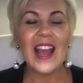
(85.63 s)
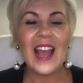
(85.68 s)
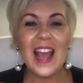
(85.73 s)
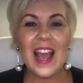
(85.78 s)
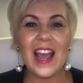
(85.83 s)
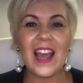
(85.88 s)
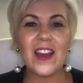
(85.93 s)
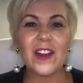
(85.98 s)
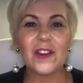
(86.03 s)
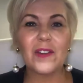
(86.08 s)

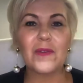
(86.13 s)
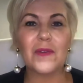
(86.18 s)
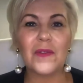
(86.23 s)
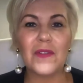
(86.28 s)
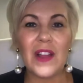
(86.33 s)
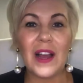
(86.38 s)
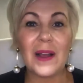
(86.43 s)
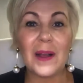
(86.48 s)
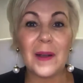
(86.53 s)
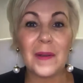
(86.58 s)
out of
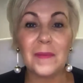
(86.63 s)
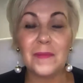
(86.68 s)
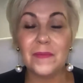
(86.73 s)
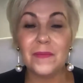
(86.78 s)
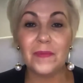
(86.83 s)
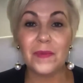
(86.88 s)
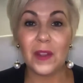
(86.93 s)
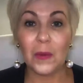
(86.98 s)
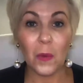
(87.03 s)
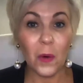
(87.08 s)

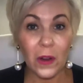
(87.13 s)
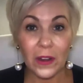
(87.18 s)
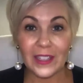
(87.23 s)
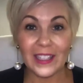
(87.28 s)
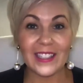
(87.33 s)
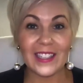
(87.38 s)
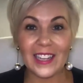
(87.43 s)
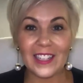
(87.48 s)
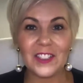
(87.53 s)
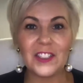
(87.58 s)
the work that
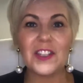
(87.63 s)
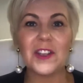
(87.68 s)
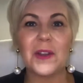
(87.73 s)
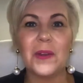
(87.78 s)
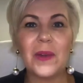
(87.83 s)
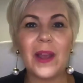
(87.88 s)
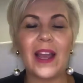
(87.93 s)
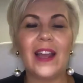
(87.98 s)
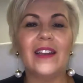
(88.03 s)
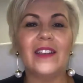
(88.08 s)
they do
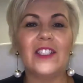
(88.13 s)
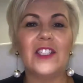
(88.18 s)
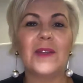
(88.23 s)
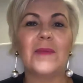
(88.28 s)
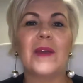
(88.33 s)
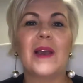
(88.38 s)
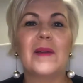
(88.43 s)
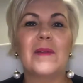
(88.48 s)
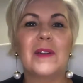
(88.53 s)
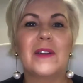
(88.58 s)
and to be
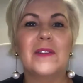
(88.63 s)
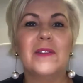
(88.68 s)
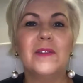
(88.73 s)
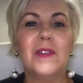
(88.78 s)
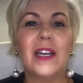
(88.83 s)
able to